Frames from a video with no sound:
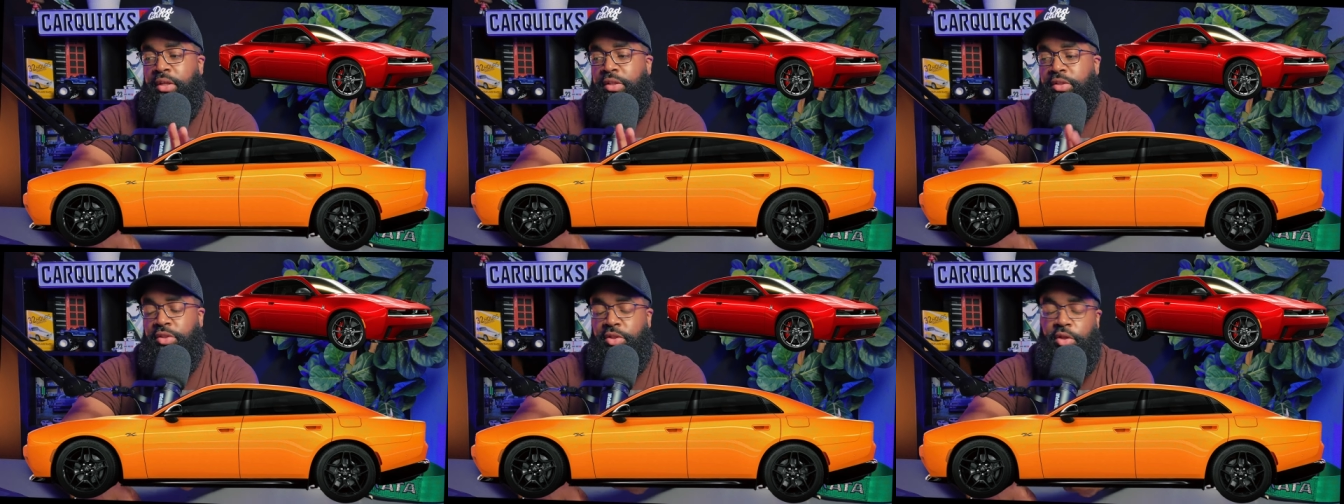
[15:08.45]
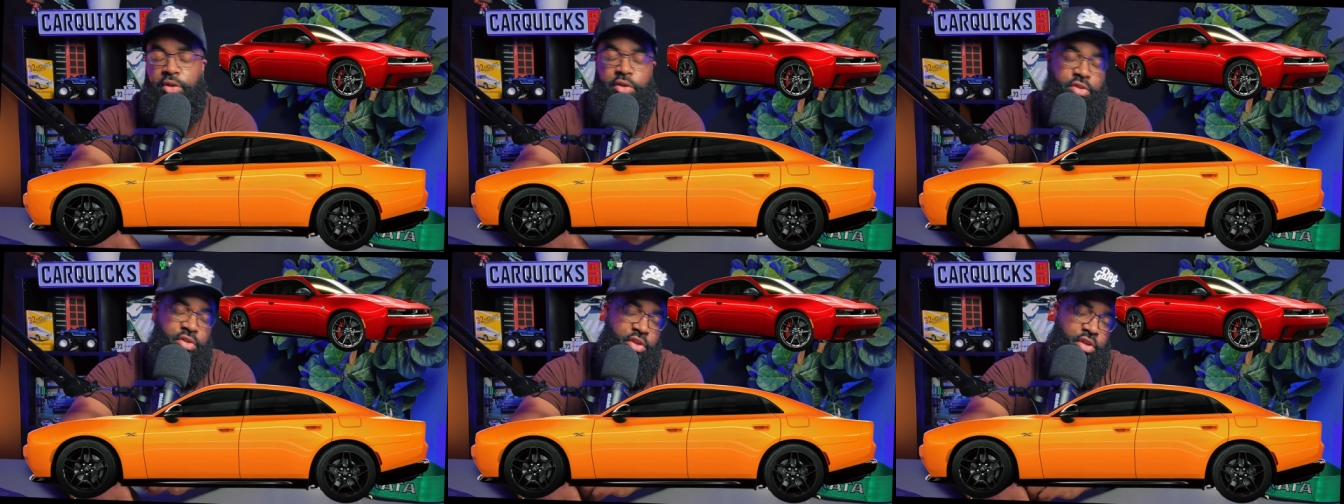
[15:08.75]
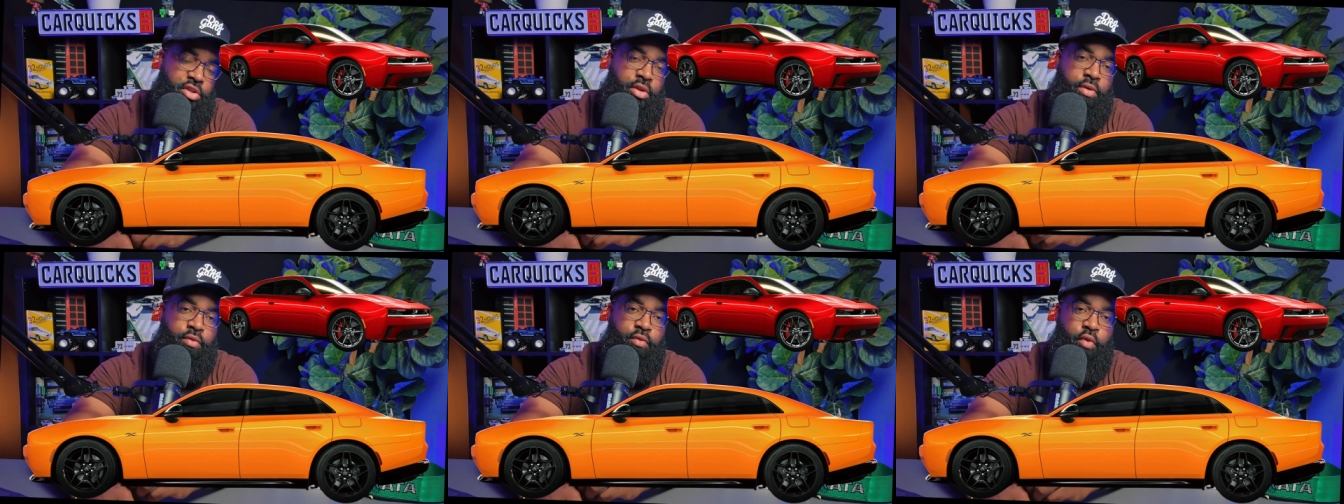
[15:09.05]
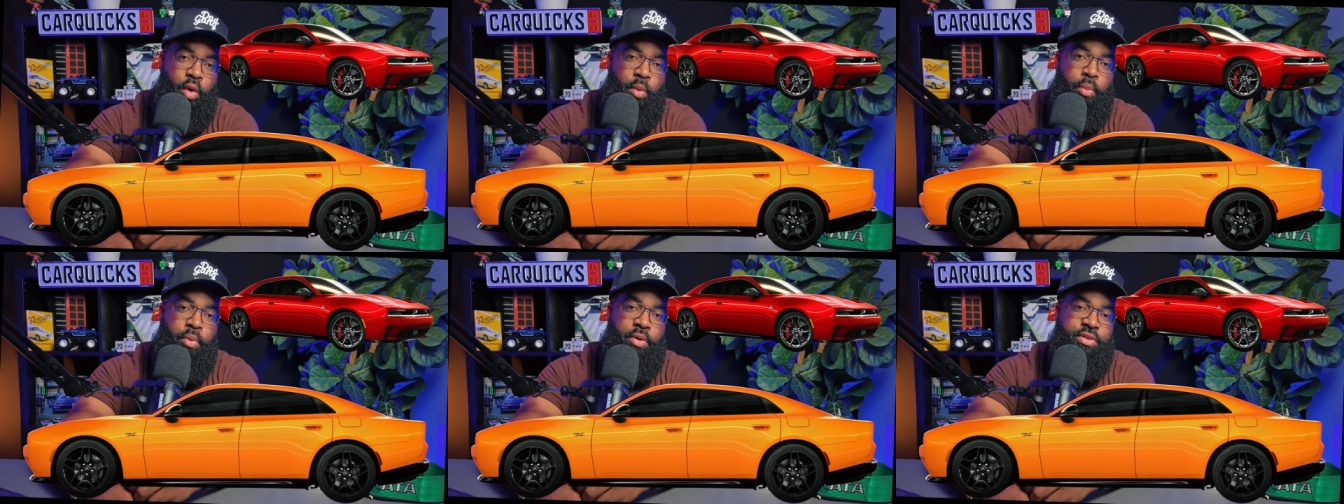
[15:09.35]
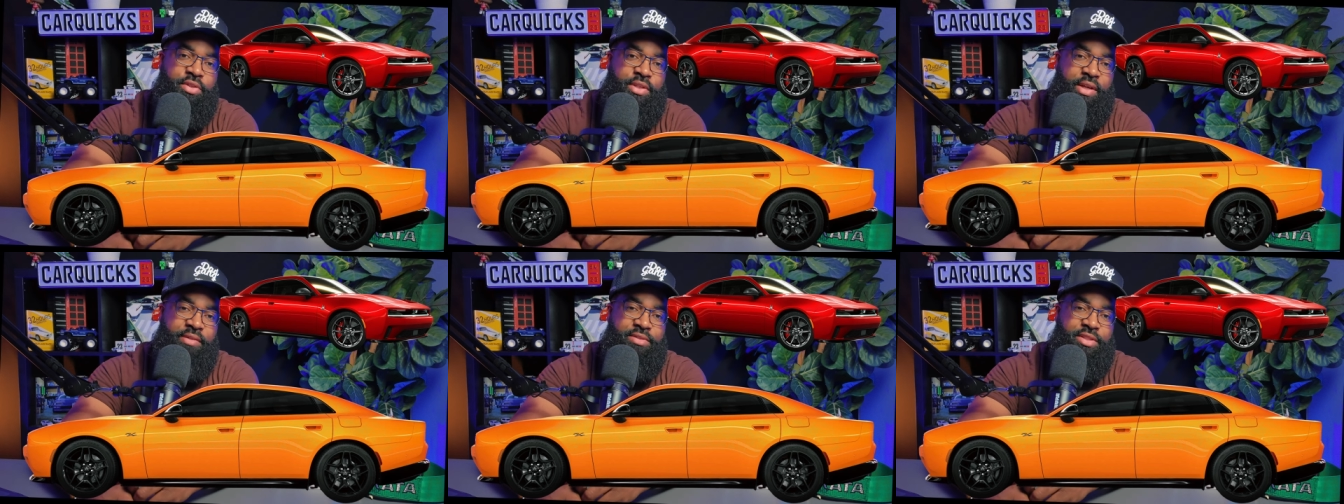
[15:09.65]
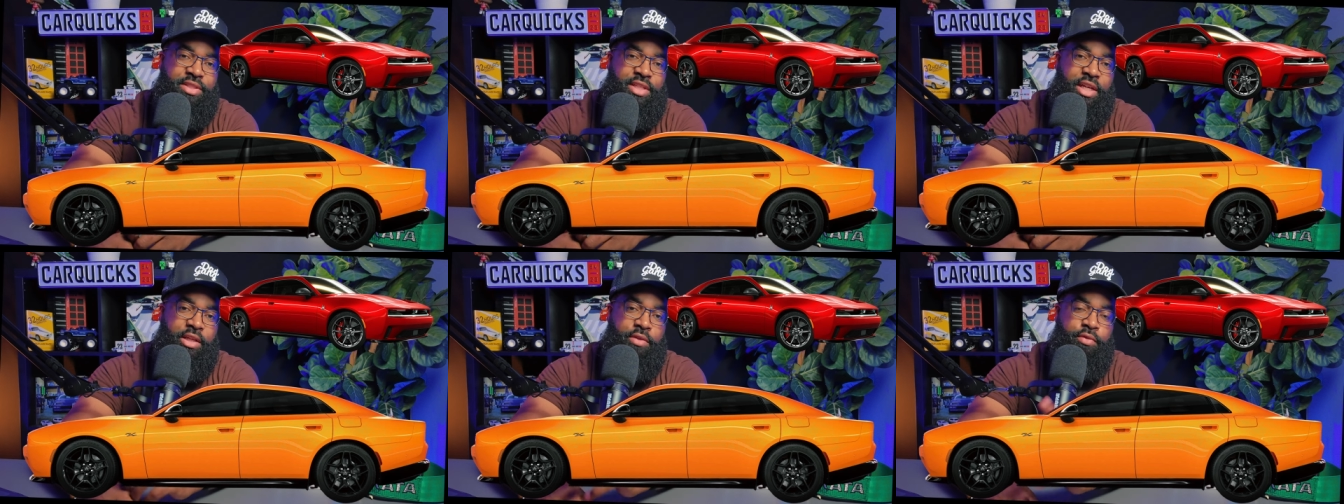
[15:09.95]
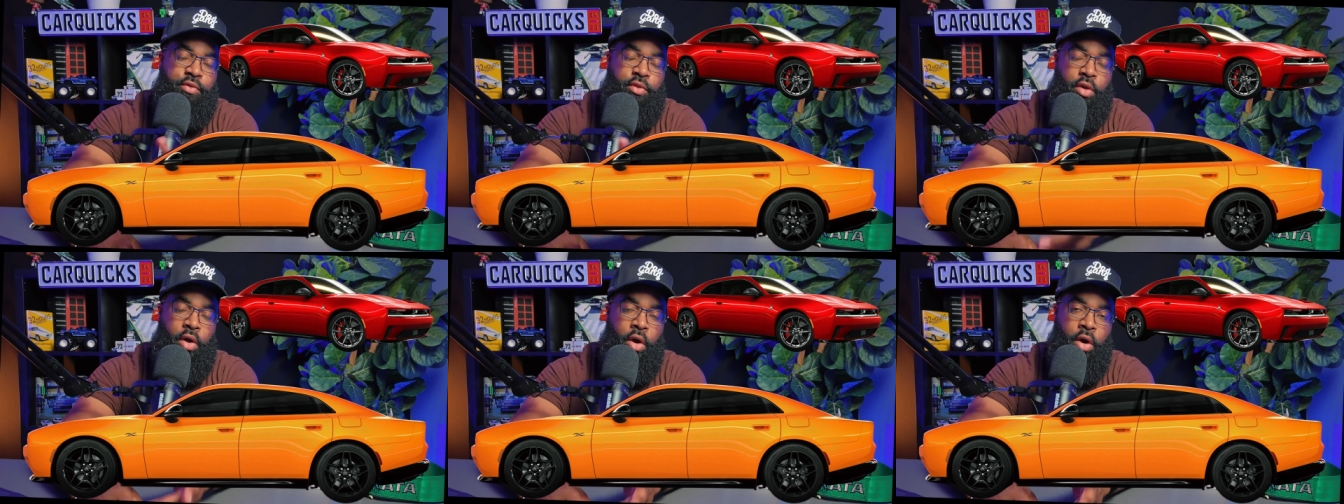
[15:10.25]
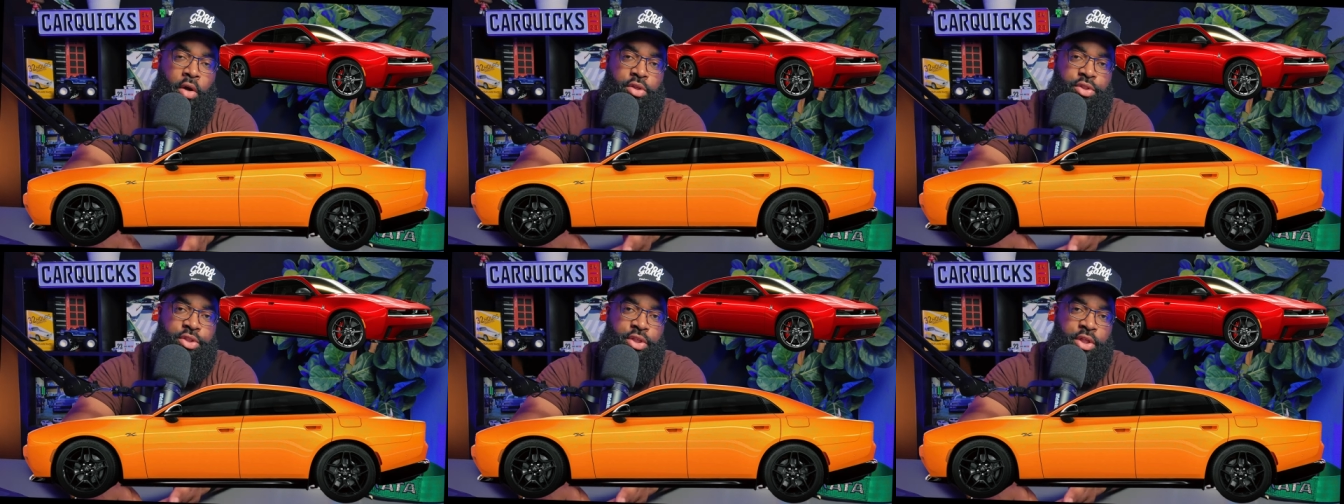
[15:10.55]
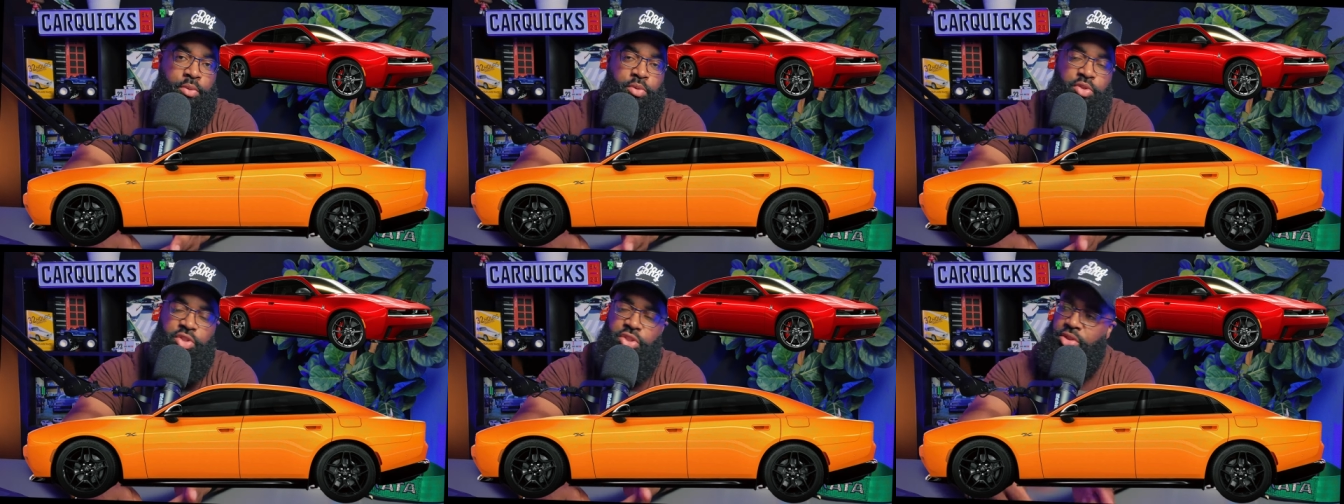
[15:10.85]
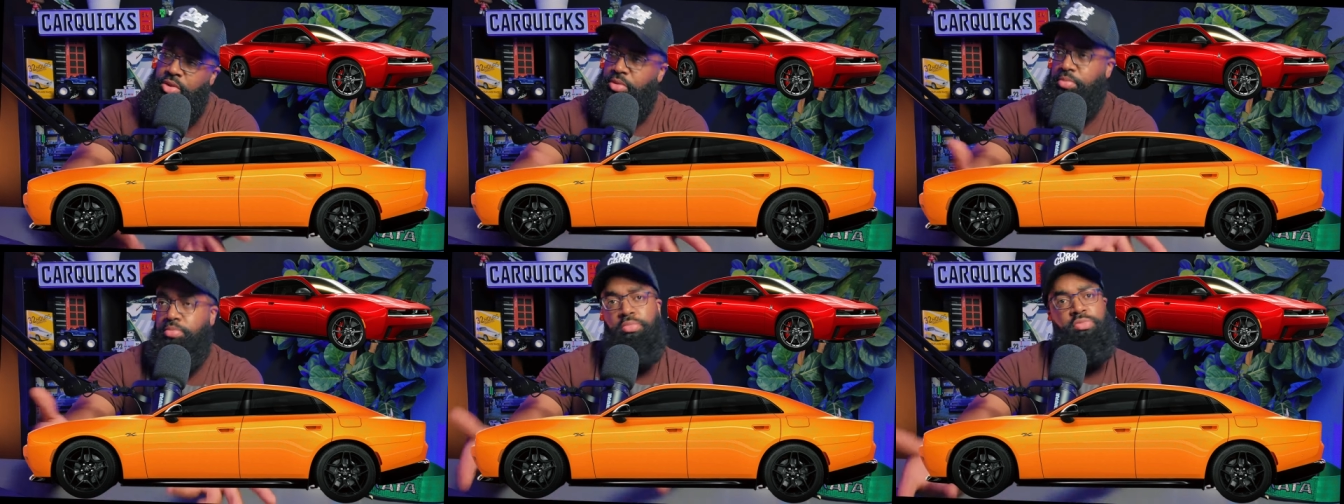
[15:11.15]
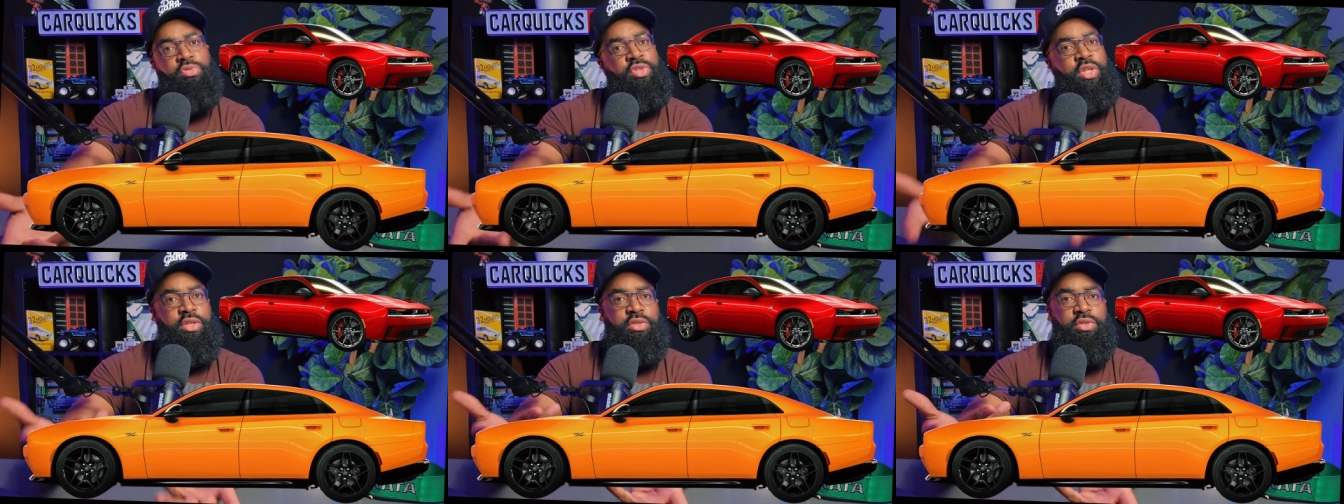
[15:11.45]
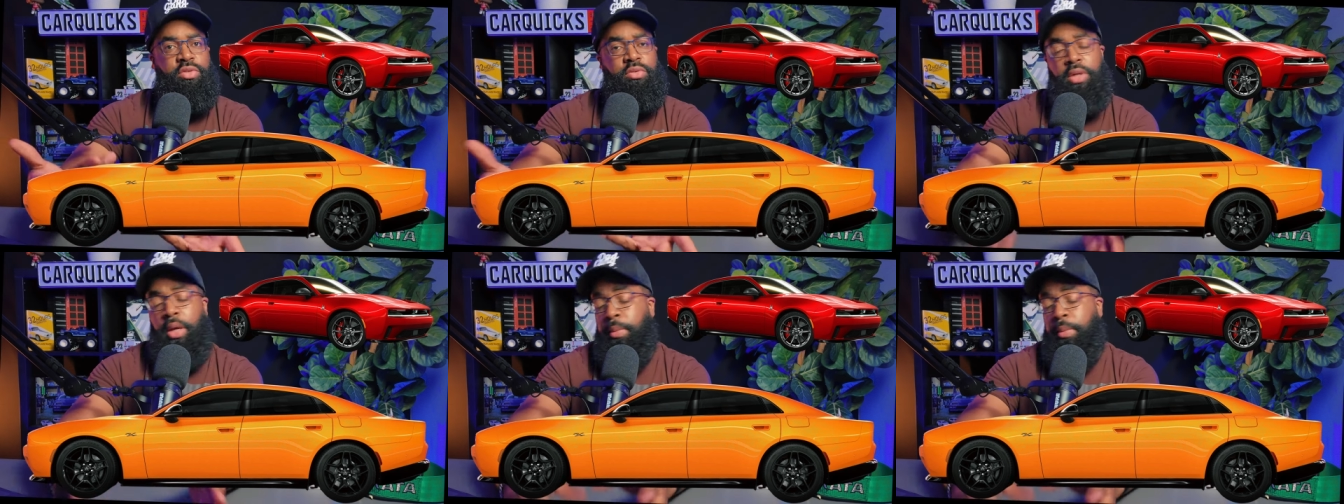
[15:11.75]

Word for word: zero to sixty, four point seven seconds for the R T, which is decent.